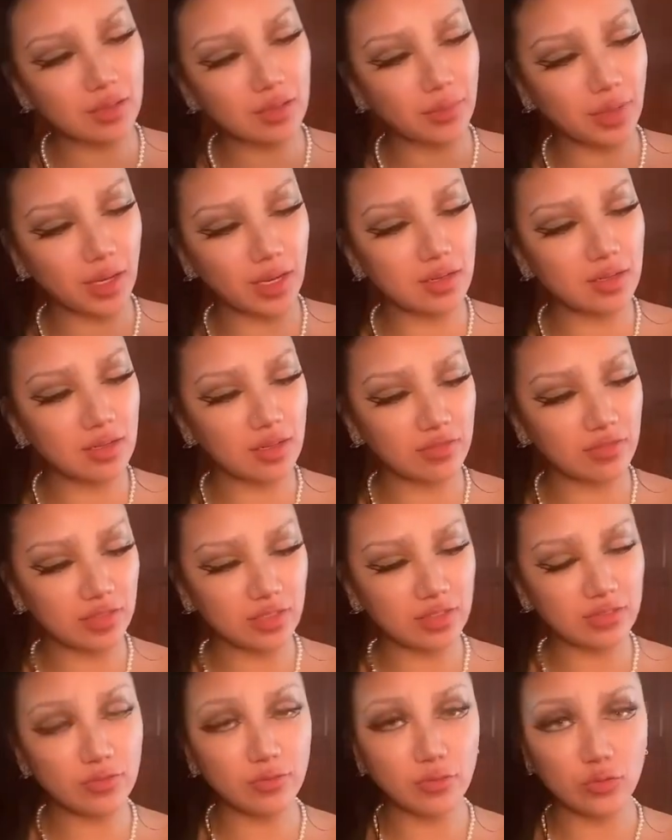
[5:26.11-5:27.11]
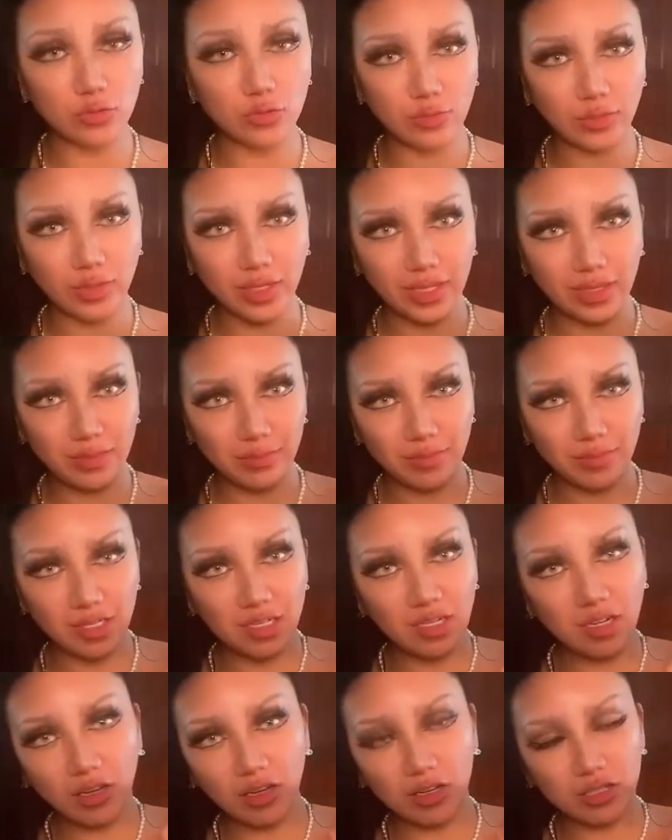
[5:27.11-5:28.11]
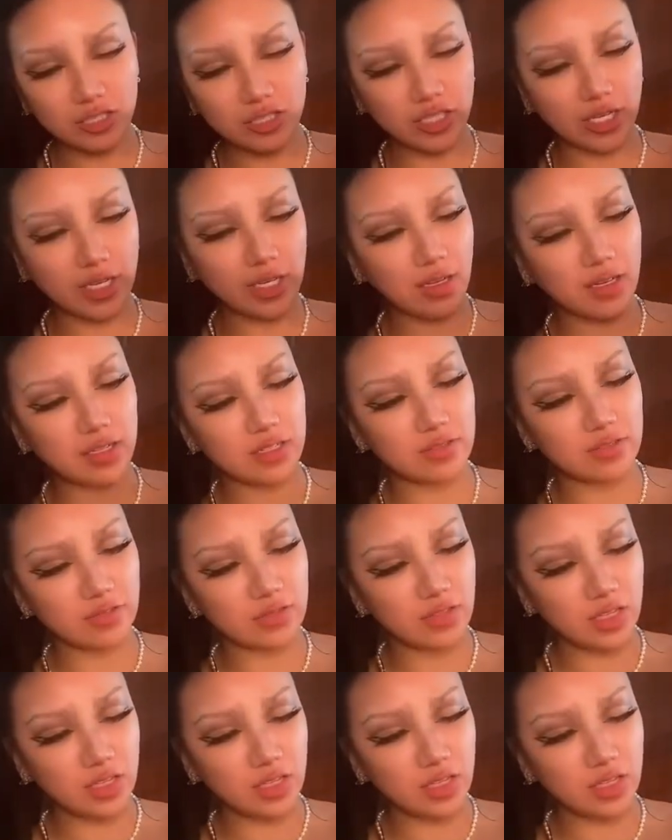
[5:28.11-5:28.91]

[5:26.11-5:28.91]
but I love it for my large, like, kind of